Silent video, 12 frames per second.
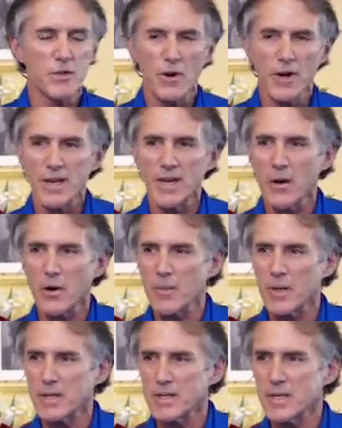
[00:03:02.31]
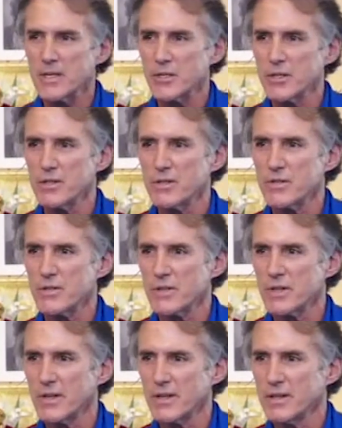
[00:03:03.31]
our eight-hour meditations,
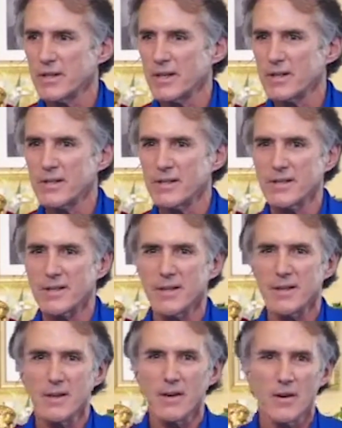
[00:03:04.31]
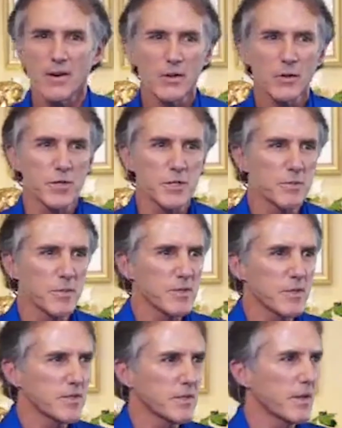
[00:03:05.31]
and then our
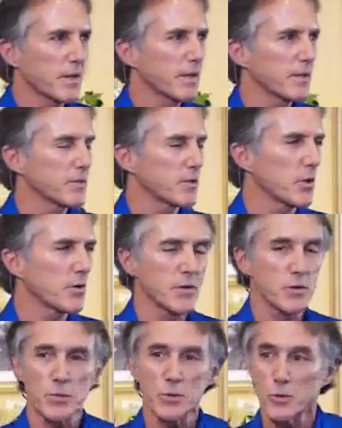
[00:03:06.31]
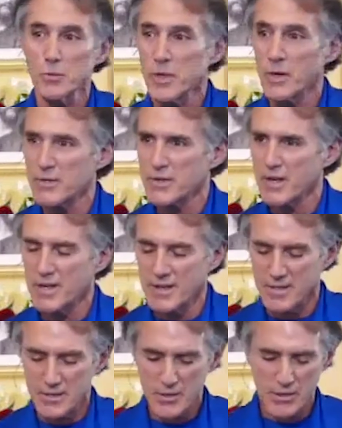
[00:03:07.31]
Christmas service, which will be on Sunday
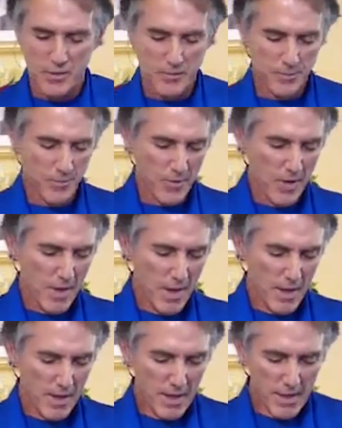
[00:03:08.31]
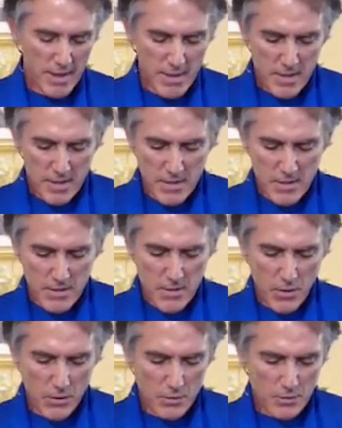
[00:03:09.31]
this year.
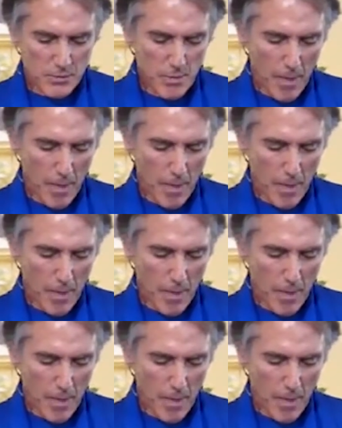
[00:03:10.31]
So,